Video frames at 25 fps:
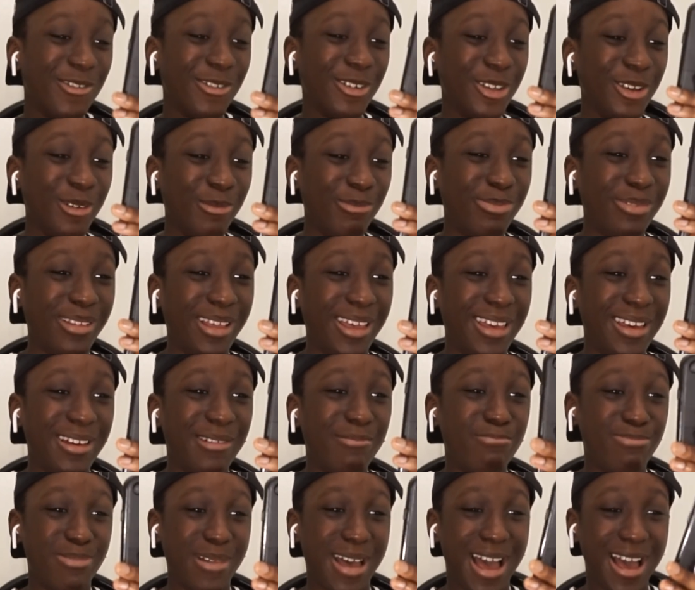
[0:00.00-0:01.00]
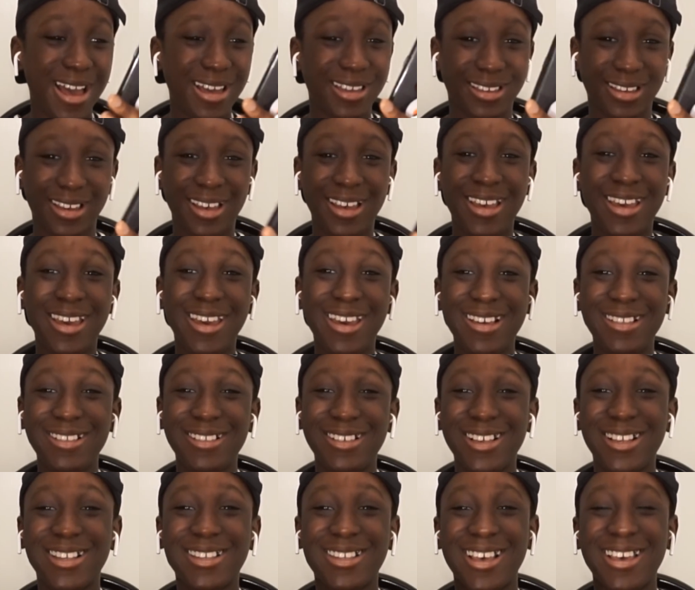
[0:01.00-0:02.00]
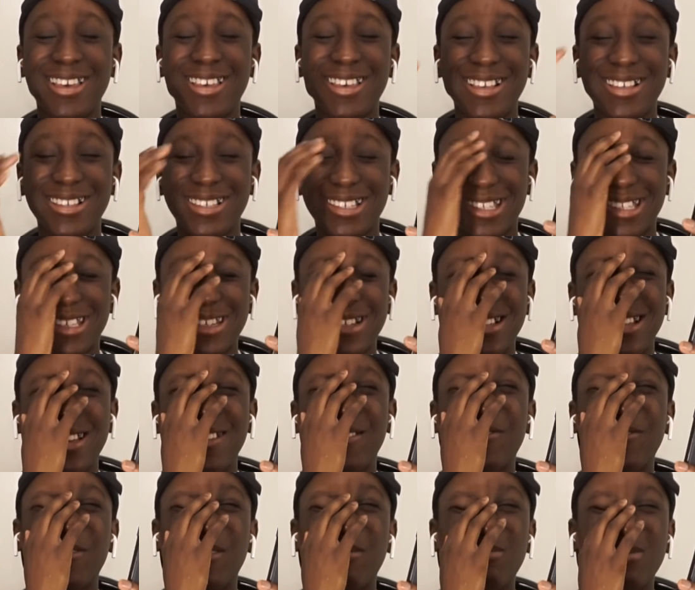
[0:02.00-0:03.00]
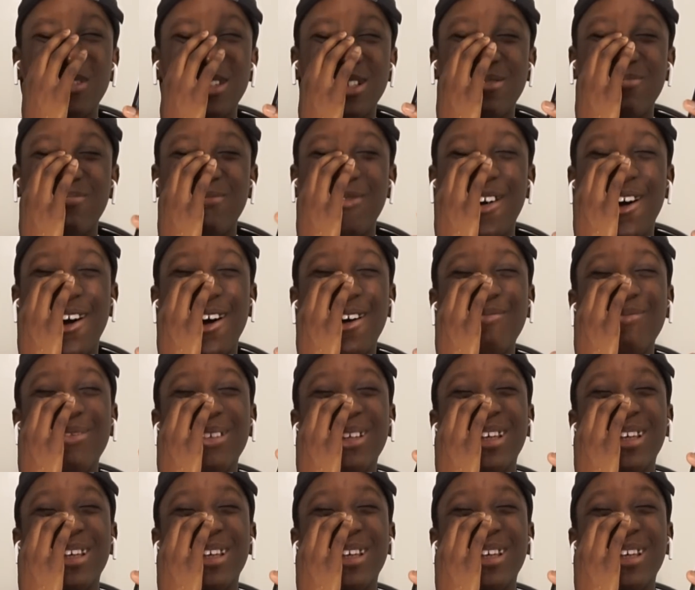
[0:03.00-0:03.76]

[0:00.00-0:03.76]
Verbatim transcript: when you play it back, it looks like he's stealing from his mom